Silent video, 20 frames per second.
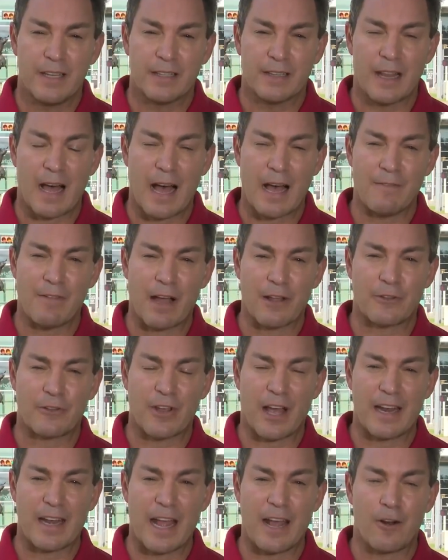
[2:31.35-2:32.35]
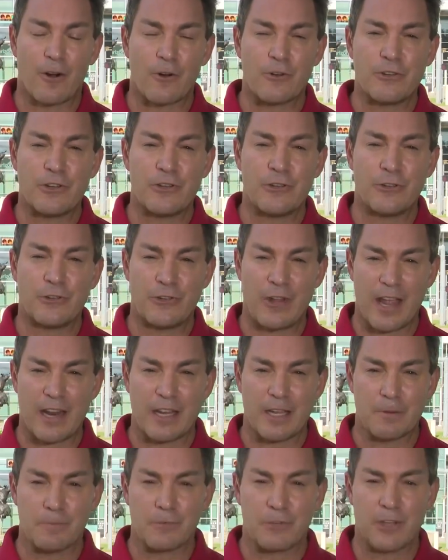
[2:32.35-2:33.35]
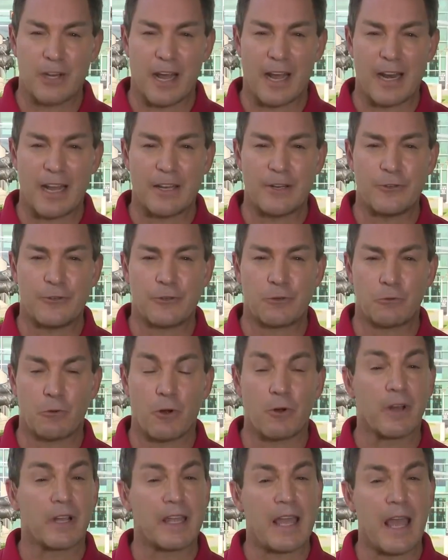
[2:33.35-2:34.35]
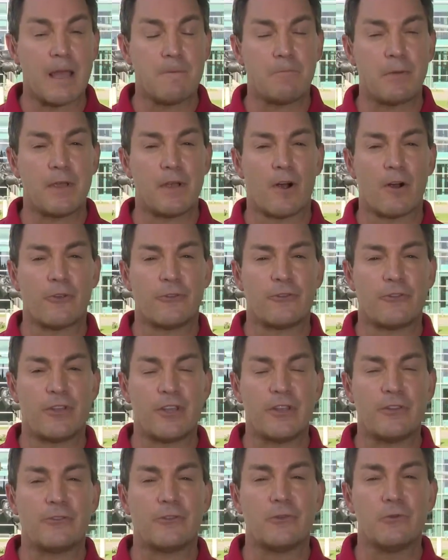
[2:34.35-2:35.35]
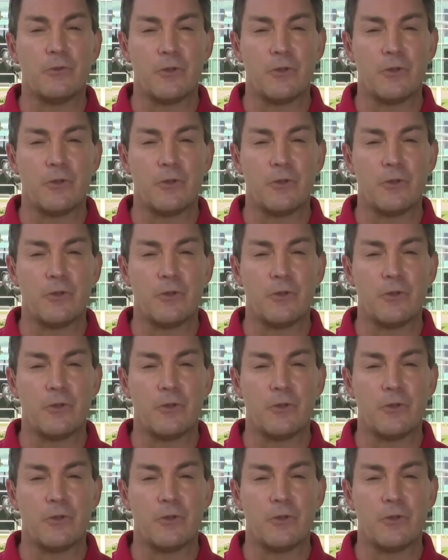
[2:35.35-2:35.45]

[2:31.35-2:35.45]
Live outside NRG Stadium tonight, Andy Cerota, KPRC 2